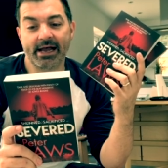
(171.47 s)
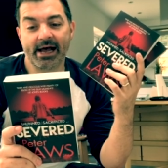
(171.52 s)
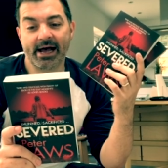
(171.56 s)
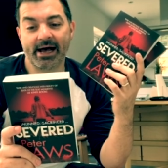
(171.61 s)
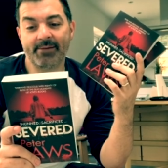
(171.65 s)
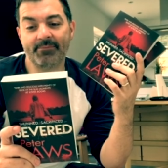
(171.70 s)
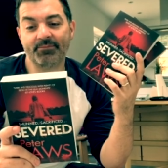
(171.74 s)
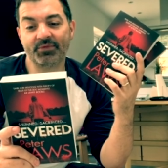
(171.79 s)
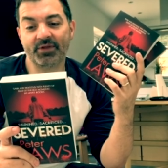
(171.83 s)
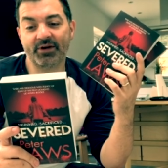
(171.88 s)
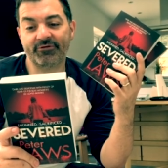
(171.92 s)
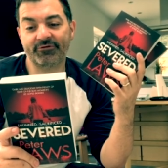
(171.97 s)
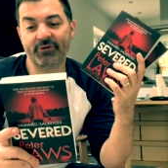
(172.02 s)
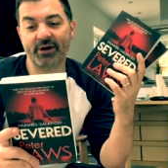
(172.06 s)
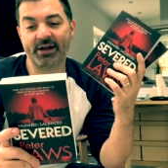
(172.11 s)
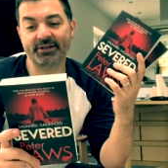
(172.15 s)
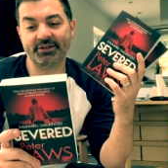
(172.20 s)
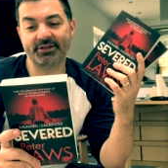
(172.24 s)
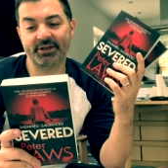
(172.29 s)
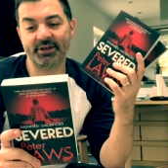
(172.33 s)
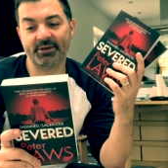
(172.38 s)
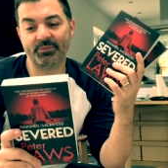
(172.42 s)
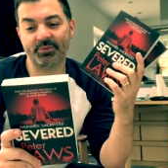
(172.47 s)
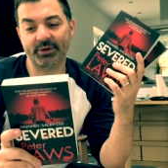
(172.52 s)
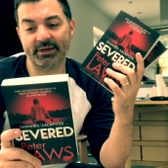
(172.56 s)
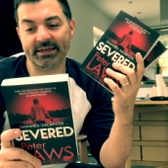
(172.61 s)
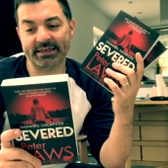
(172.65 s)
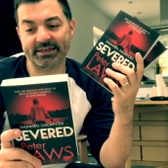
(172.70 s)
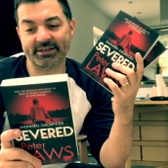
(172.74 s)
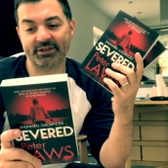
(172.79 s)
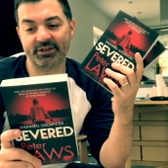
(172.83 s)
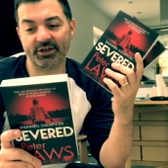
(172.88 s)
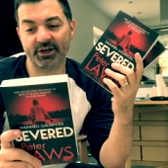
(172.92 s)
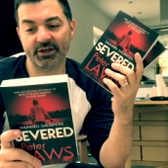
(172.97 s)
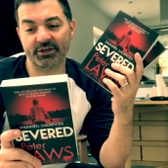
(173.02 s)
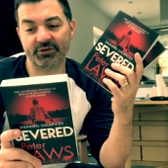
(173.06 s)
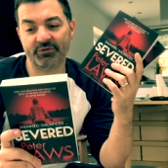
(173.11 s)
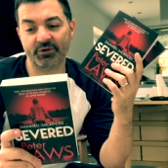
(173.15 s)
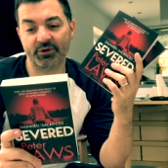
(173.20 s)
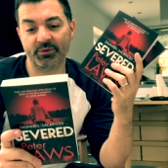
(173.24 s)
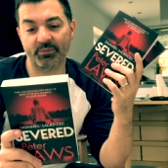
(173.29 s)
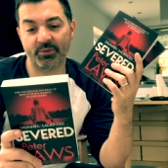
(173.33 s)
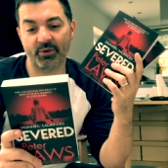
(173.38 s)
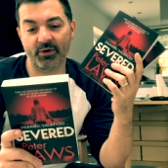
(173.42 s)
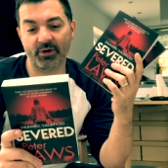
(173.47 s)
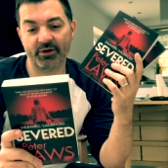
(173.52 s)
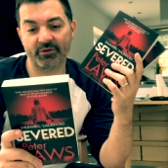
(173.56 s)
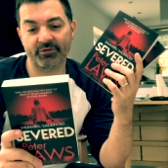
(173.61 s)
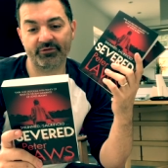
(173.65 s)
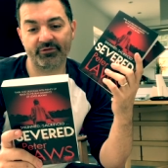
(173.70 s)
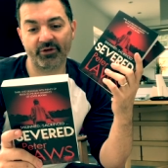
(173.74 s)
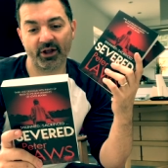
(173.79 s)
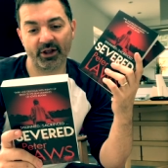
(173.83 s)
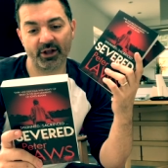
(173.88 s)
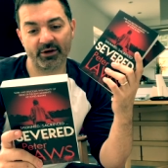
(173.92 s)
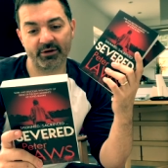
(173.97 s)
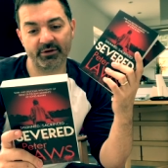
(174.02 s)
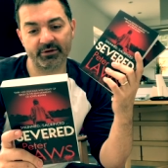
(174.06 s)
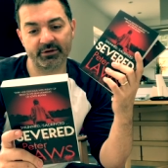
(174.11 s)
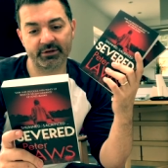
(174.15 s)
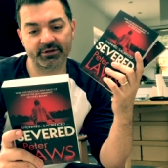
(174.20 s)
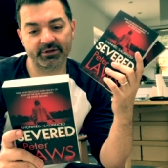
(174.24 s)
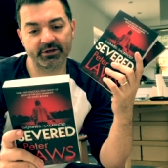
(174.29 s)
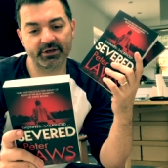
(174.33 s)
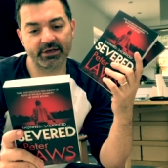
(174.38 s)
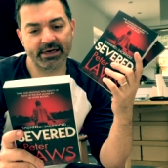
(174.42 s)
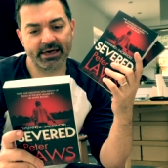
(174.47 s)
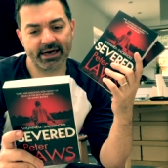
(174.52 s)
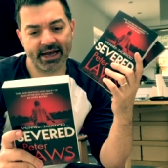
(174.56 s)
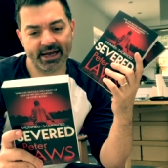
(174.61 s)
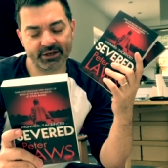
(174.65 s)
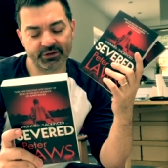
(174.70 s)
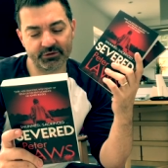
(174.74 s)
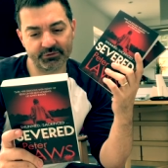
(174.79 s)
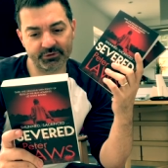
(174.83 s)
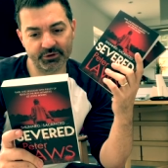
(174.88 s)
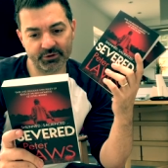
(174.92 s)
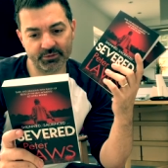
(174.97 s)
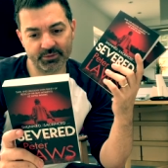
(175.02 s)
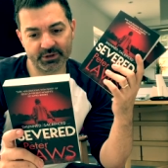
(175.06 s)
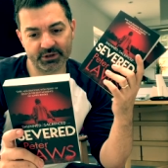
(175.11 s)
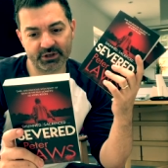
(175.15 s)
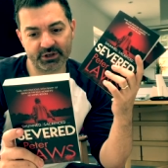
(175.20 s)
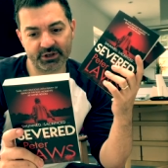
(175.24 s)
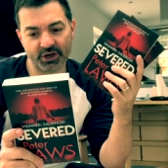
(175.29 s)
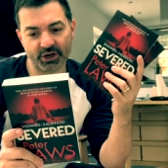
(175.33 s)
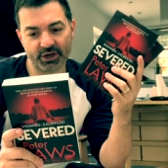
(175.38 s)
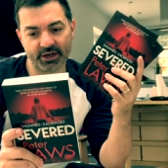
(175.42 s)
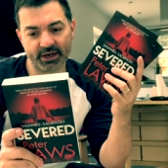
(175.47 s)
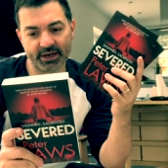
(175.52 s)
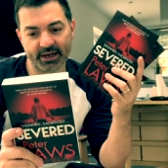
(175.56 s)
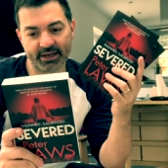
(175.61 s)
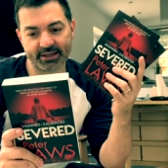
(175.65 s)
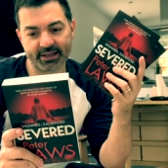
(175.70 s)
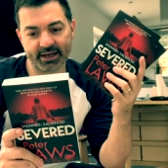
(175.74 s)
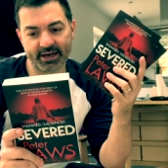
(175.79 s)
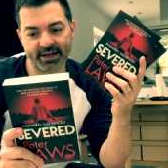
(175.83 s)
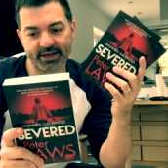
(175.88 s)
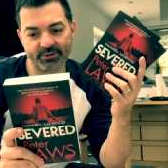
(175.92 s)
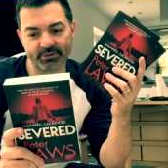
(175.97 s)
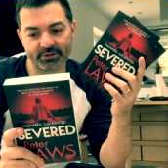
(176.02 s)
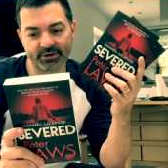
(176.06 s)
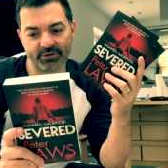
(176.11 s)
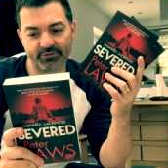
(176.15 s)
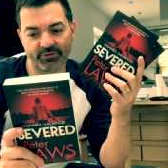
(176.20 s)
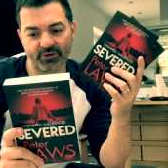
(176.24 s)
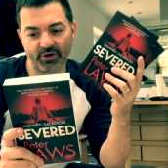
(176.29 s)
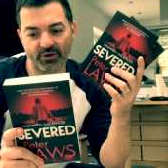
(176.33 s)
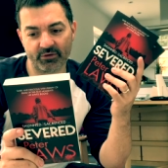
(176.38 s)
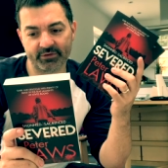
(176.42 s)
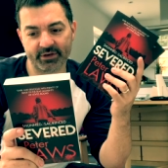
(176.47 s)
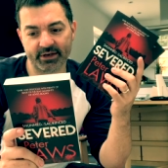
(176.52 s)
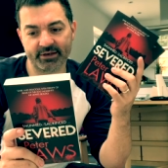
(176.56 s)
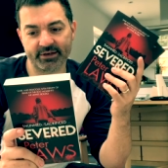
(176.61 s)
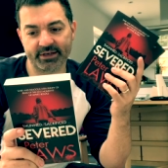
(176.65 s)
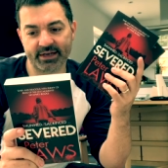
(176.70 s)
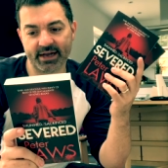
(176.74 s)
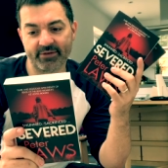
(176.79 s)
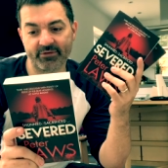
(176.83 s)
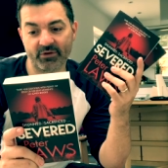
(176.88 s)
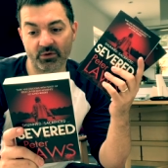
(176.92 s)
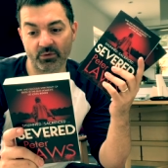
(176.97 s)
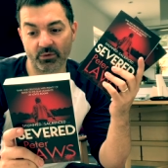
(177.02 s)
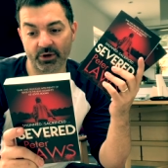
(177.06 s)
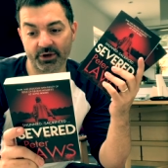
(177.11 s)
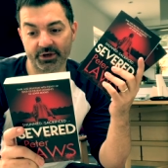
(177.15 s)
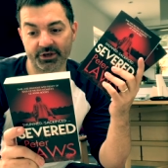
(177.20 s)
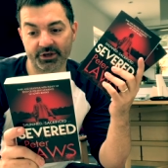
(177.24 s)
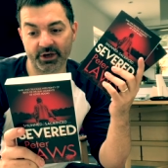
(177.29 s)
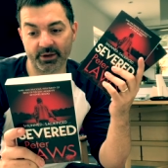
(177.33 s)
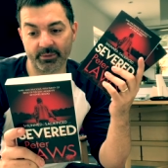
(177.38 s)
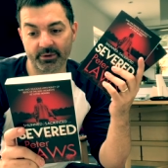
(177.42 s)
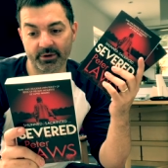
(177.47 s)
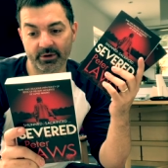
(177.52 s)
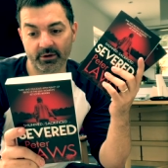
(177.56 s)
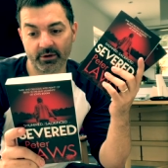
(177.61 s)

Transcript: A frantic police search for the boy follows as rumours circulate that he was involved in devil worship.